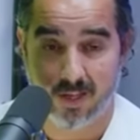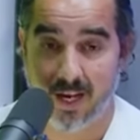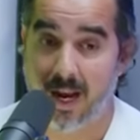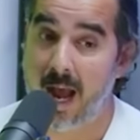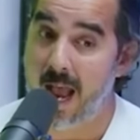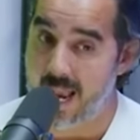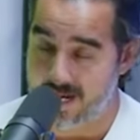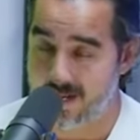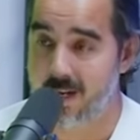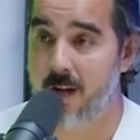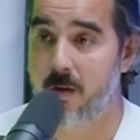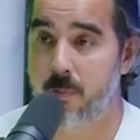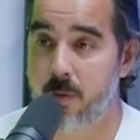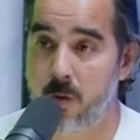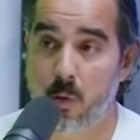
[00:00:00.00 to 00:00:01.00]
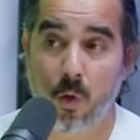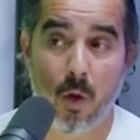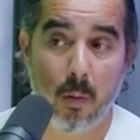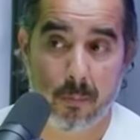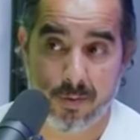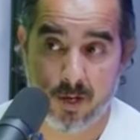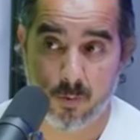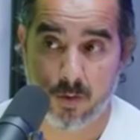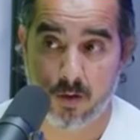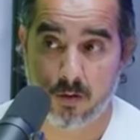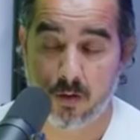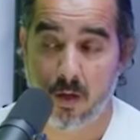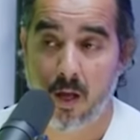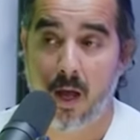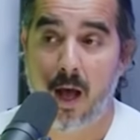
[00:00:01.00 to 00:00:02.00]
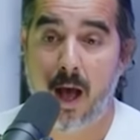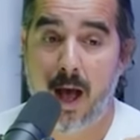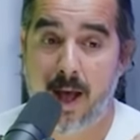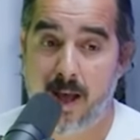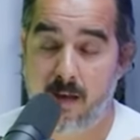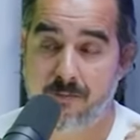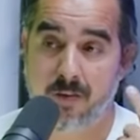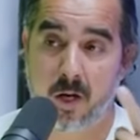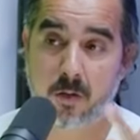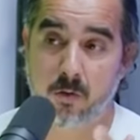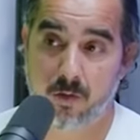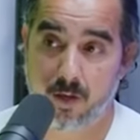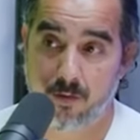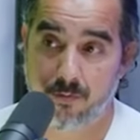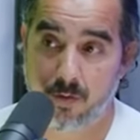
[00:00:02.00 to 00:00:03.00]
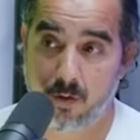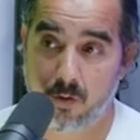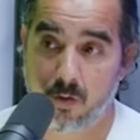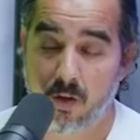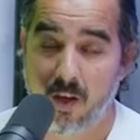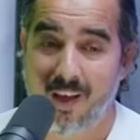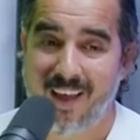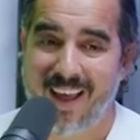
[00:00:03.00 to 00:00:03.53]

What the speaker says: It's like I can help you, period. I have value to give you.